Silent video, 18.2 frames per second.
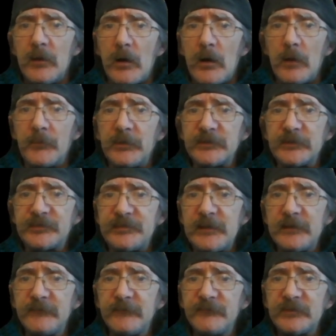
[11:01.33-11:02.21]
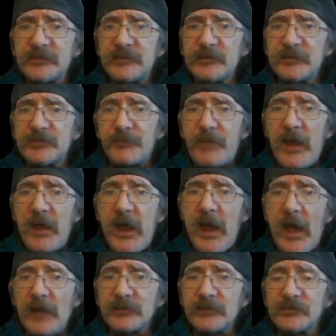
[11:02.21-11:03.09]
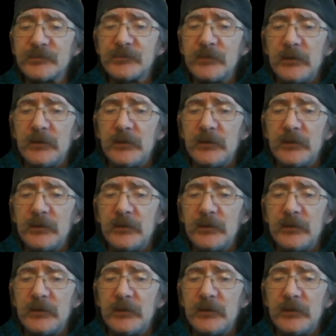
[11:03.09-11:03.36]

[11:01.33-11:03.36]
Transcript: But it's the end of the 6th pass,